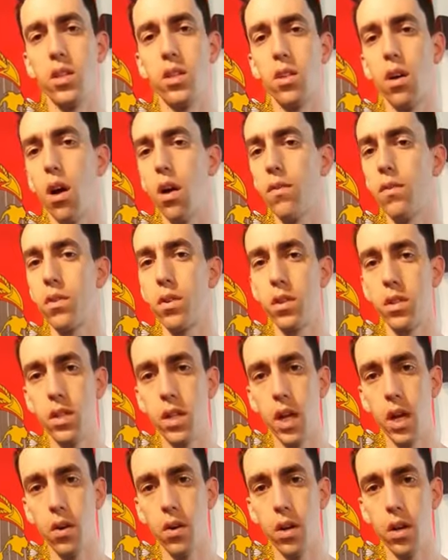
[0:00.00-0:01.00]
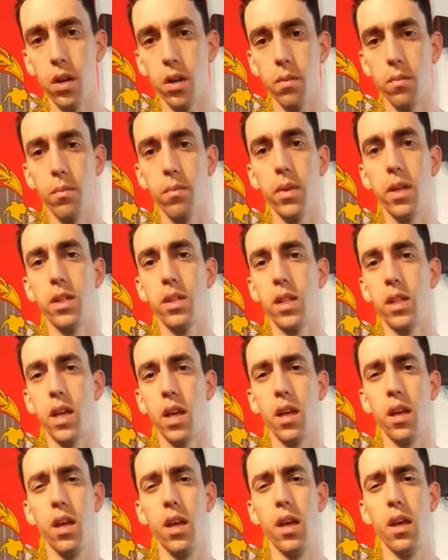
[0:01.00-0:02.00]
softer interior means that
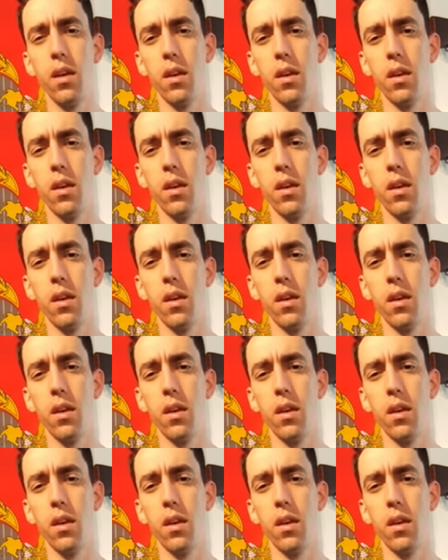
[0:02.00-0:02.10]
they